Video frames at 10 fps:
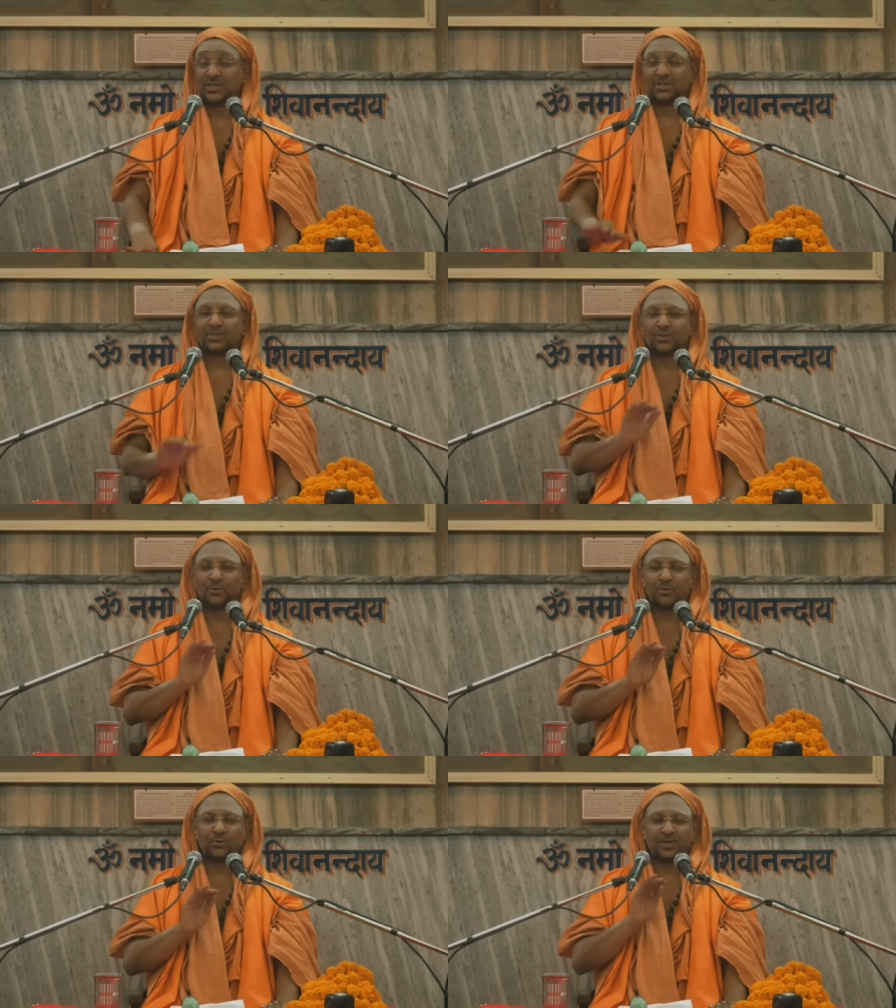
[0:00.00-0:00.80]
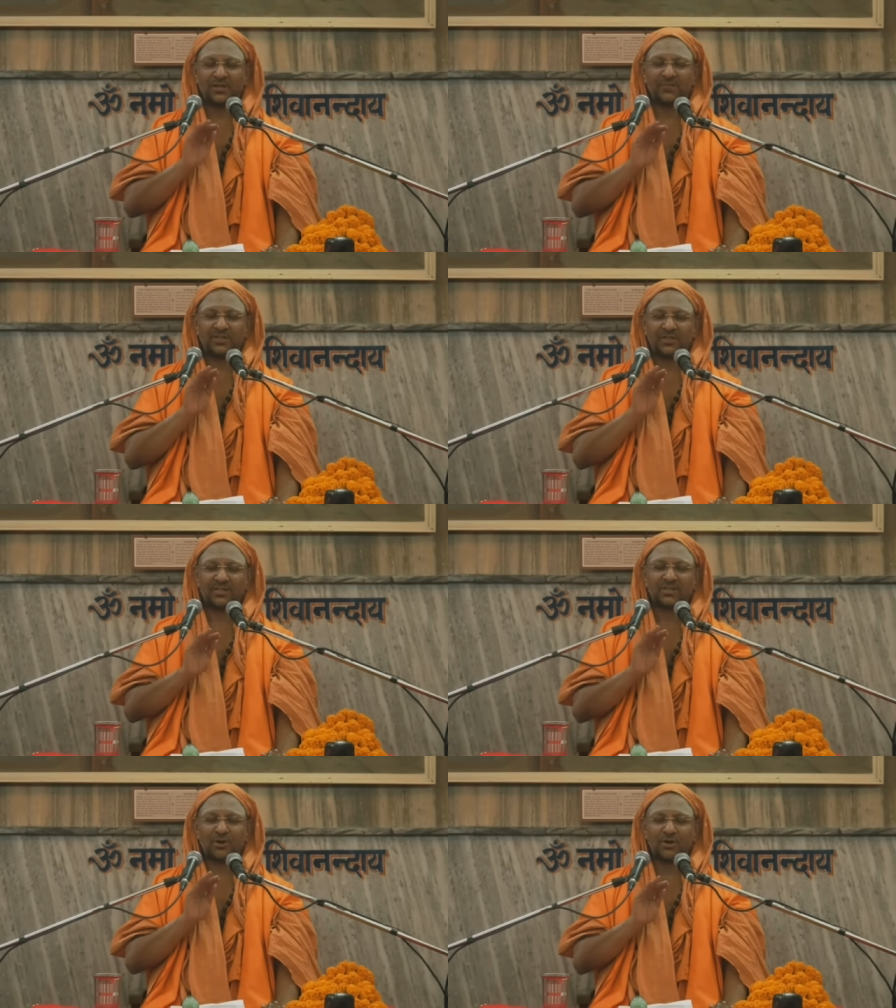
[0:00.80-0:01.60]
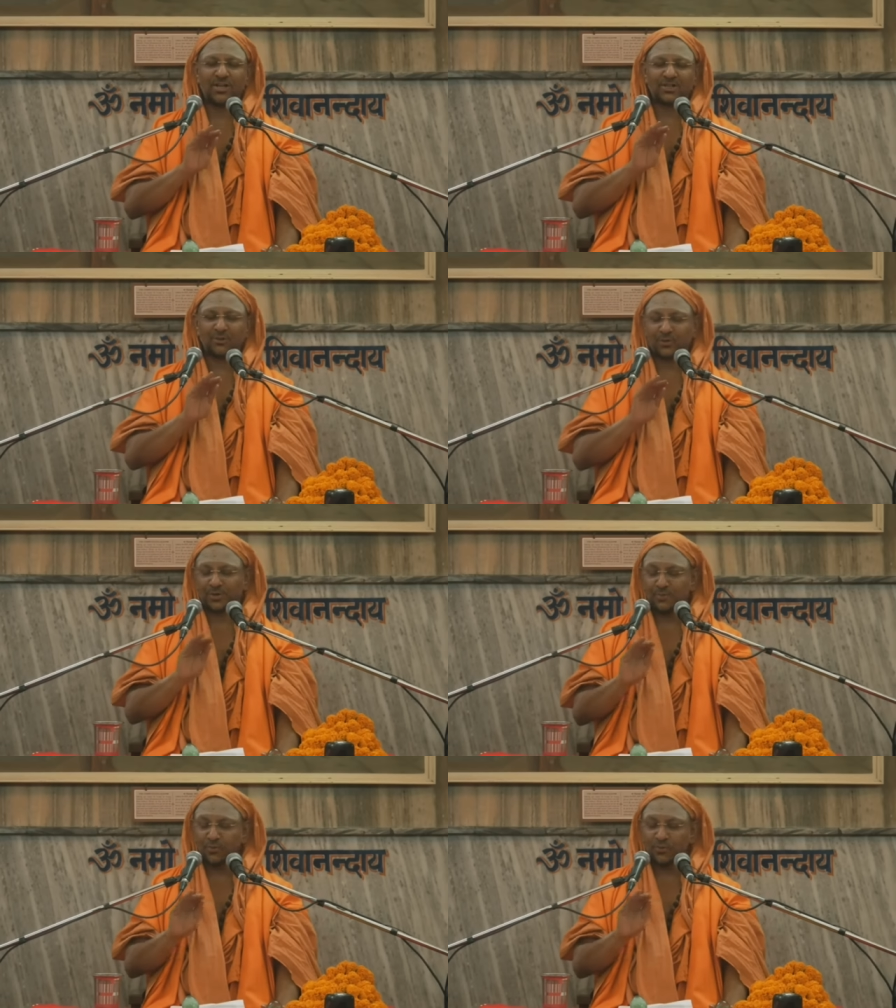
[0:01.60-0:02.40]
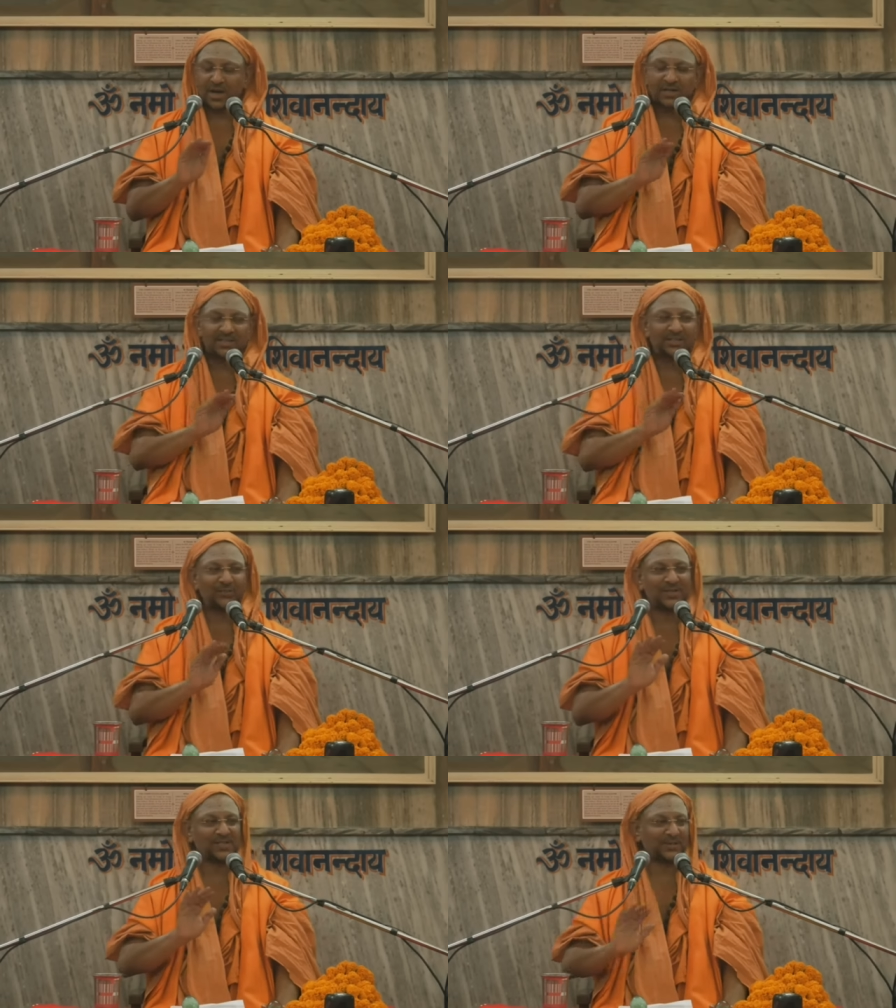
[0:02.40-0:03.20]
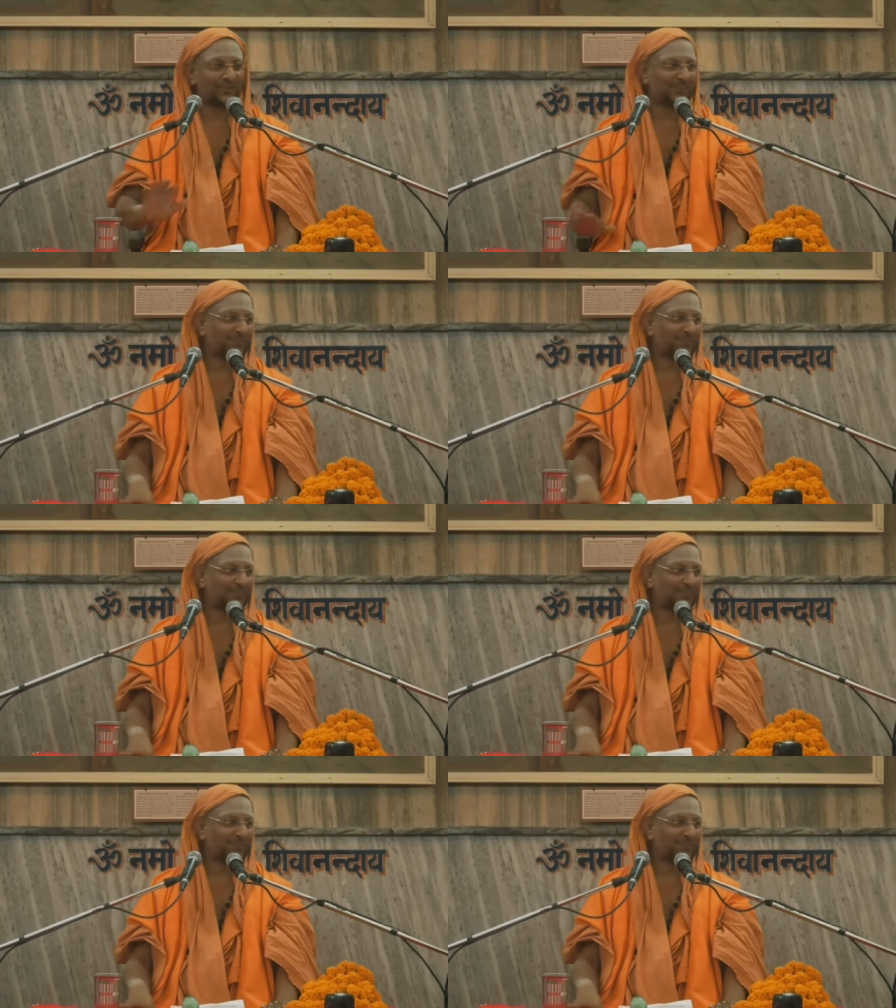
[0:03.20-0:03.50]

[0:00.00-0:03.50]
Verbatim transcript: Slowly, with this knowledge, you remove ragadvesha,